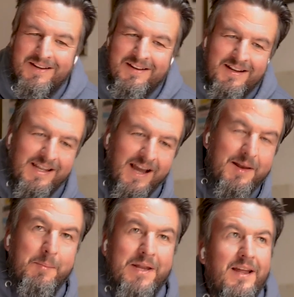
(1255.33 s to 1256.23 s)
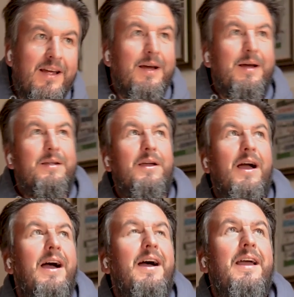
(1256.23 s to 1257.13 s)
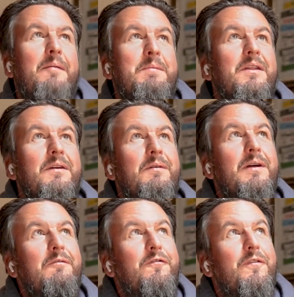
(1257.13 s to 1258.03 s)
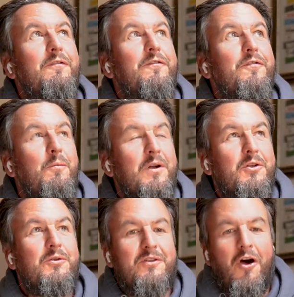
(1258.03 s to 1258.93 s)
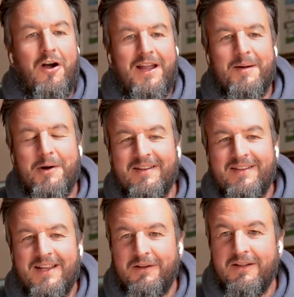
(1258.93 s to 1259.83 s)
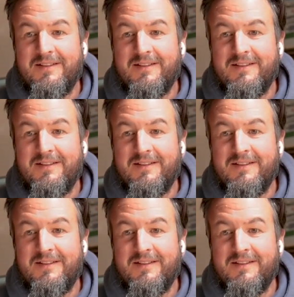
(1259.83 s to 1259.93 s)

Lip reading: Yeah, and I mean, from what you're talking about, is like it seems